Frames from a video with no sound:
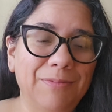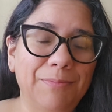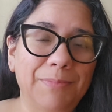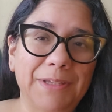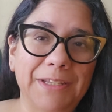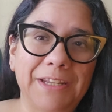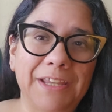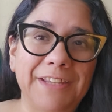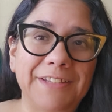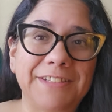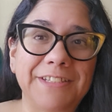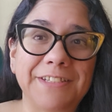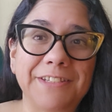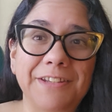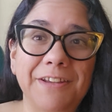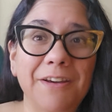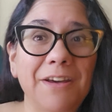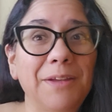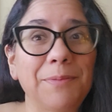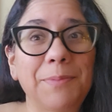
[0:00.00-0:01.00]
but I did
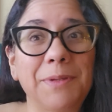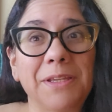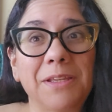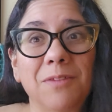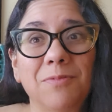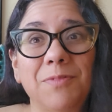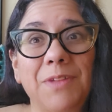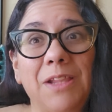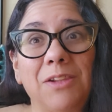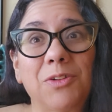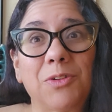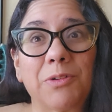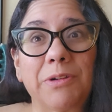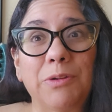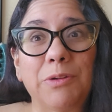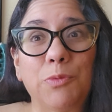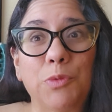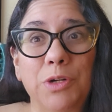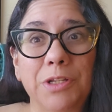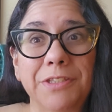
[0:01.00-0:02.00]
not pick up
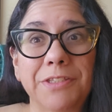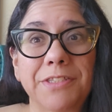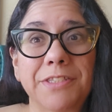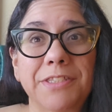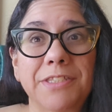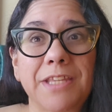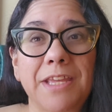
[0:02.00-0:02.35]
Valkyrie once.